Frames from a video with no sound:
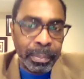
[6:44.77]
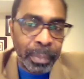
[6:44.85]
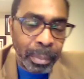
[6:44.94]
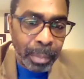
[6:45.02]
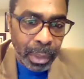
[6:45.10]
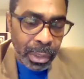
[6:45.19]

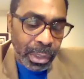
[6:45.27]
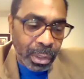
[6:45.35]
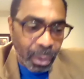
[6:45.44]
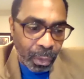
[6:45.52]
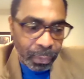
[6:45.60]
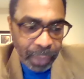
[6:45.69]

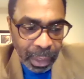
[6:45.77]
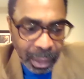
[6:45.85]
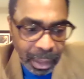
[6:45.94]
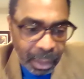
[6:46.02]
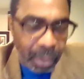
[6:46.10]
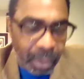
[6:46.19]
MERS-CoV,
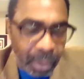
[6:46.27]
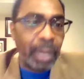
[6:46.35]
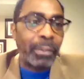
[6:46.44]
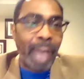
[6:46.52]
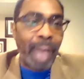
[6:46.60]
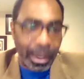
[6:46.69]
the
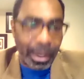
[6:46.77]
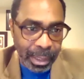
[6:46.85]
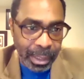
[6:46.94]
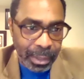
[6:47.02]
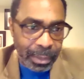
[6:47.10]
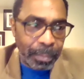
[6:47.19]

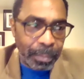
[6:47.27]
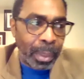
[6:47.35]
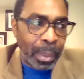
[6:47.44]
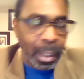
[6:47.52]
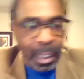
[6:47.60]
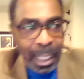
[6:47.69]
coronavirus.
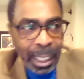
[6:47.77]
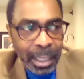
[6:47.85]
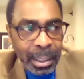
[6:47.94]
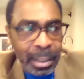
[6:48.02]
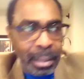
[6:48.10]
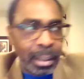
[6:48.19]

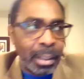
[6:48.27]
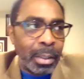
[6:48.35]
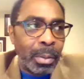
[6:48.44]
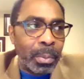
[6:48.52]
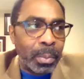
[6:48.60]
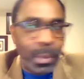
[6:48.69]
Then
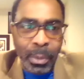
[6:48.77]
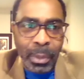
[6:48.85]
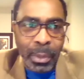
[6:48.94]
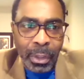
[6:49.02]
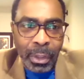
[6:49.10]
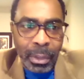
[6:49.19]
you
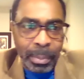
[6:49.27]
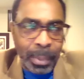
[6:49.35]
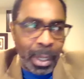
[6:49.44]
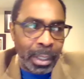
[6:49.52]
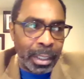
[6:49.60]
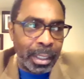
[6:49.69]
heard
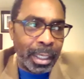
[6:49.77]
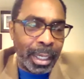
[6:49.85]
about,